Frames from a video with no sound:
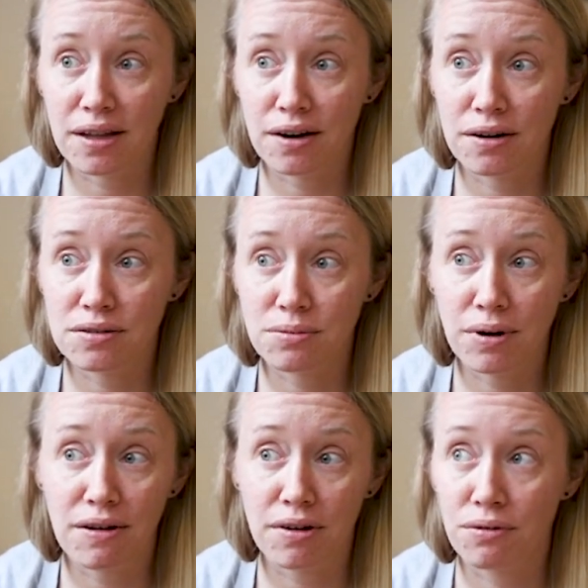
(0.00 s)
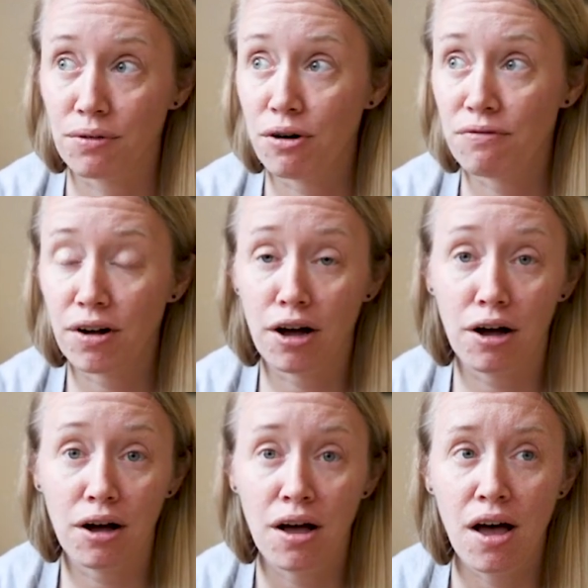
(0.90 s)
there's Raven
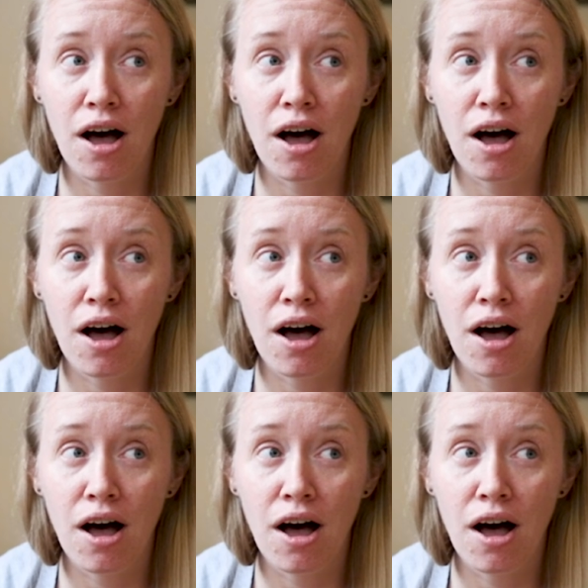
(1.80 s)
Rova,